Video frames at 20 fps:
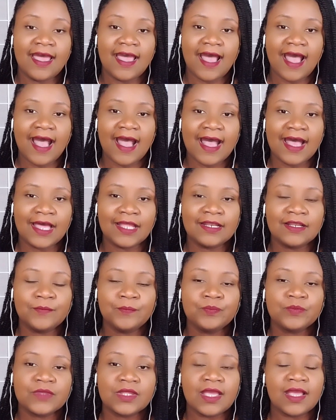And
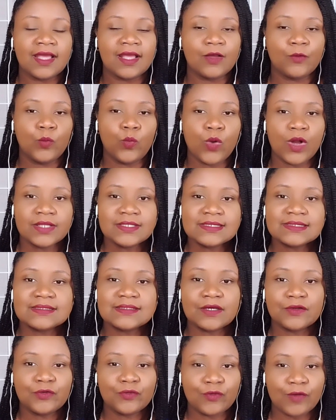once
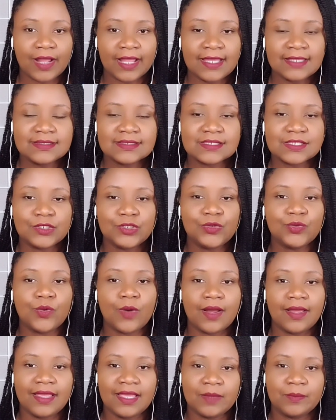done right, you
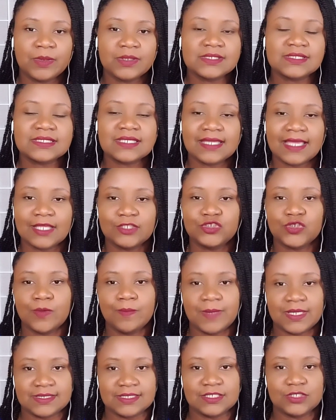are able to get your
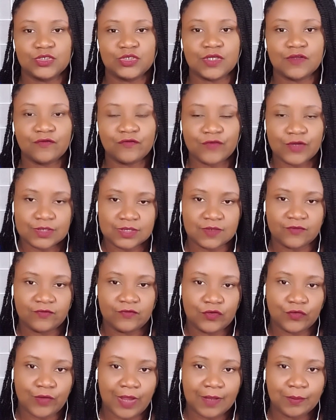message in front of
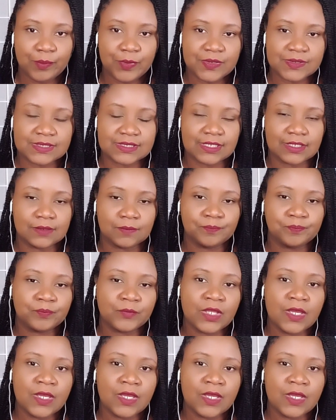the right person.